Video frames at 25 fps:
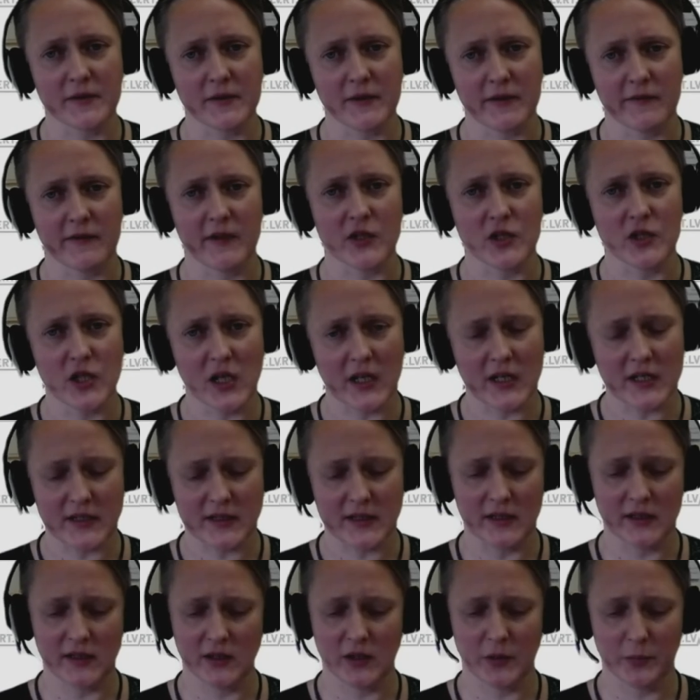if we just
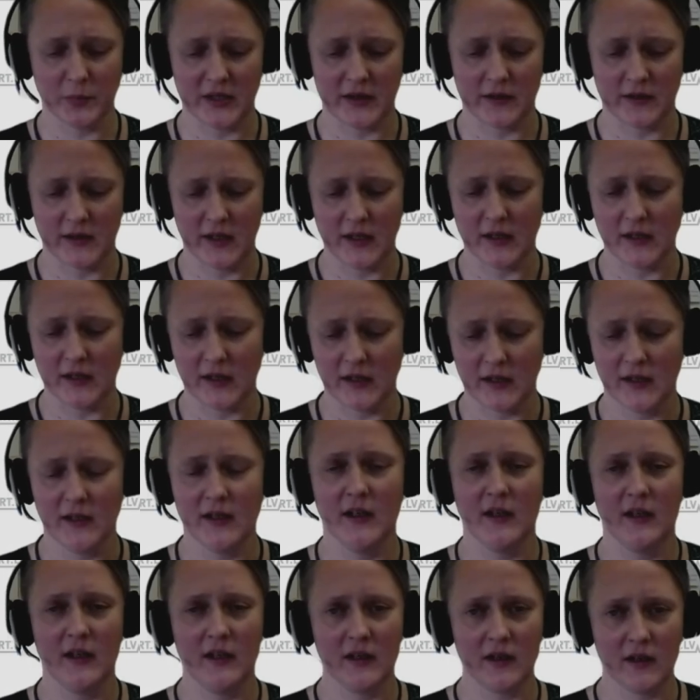a little bit think
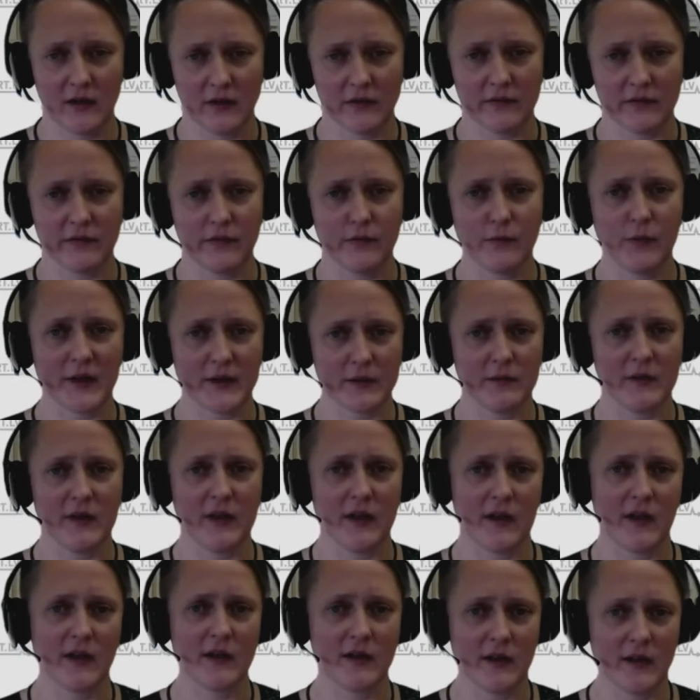of what we
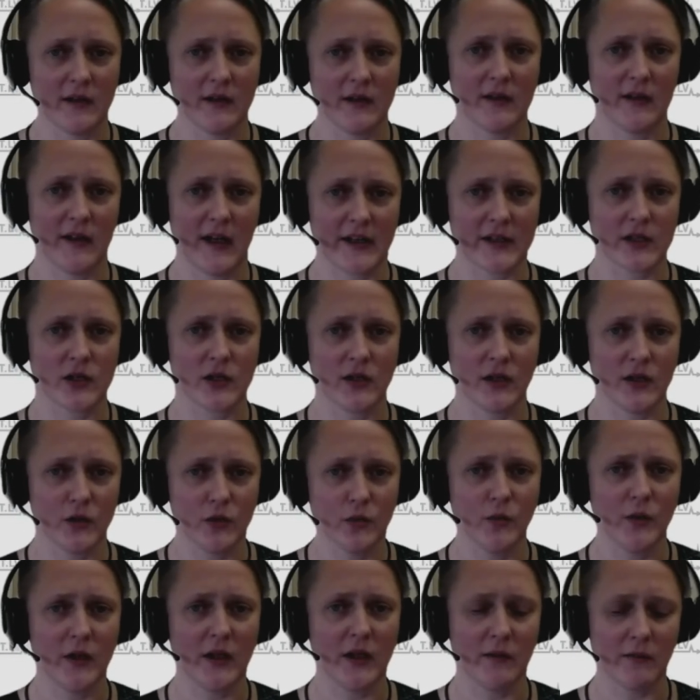are actually
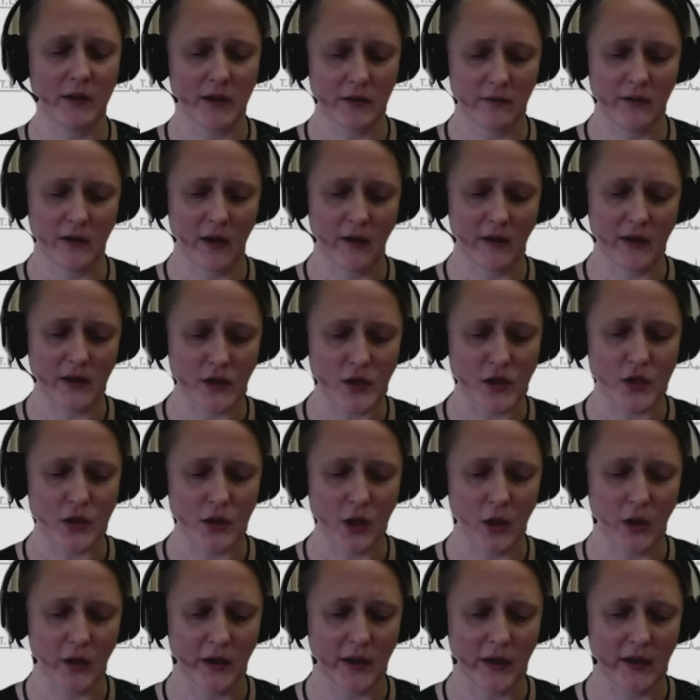doing, what we are
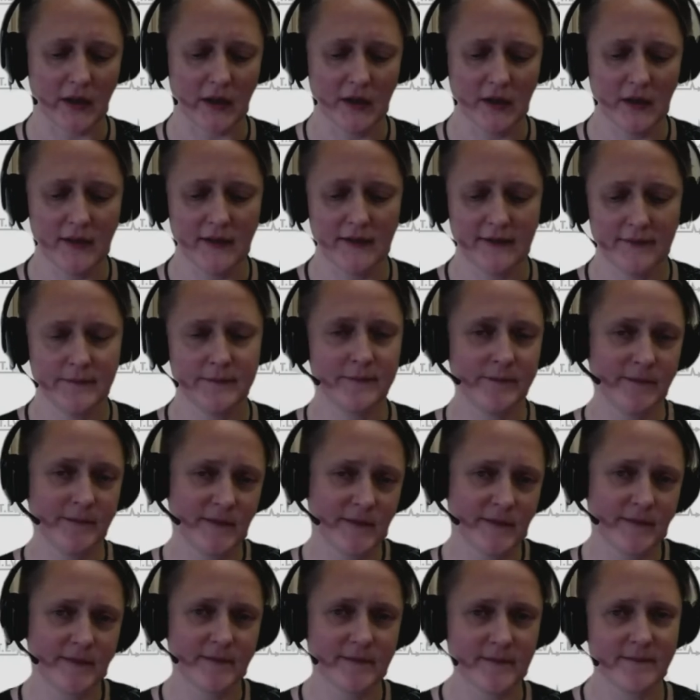installing.
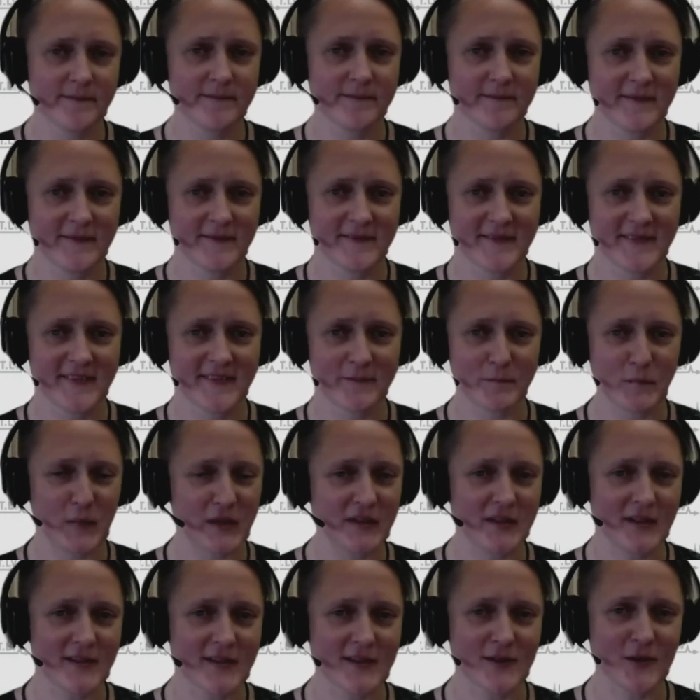But
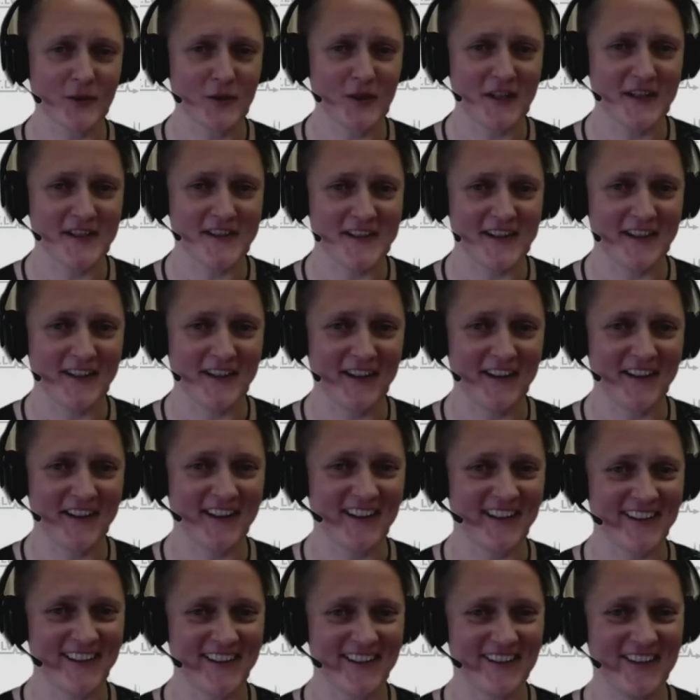it's not easy, I
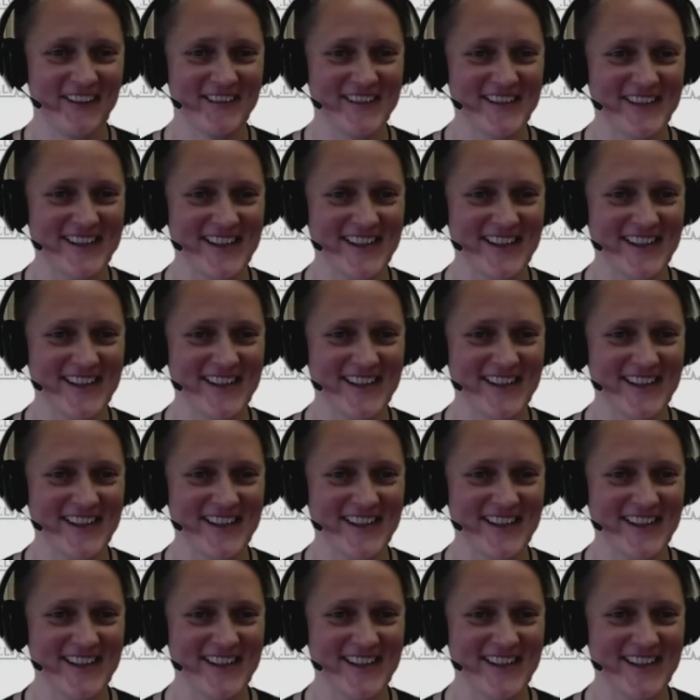can agree with